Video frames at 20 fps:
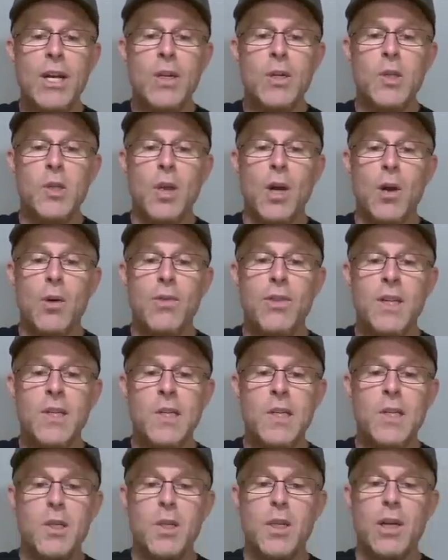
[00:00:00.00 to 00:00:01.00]
So
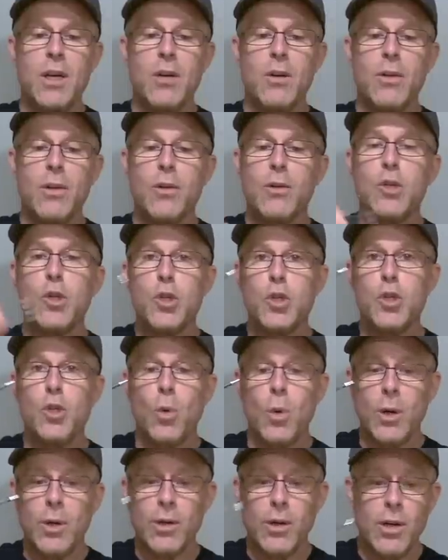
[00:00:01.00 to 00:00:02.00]
this is their
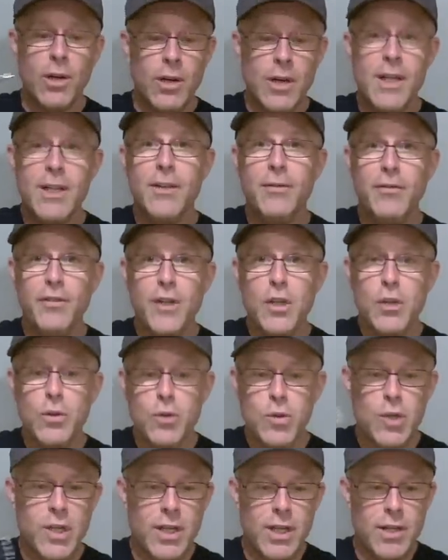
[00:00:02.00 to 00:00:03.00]
shorter
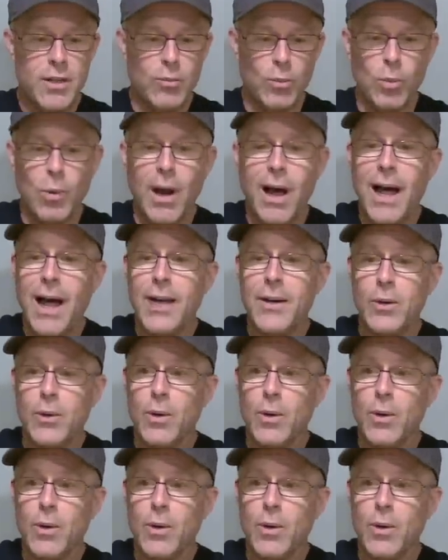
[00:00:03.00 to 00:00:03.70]
fusion rod,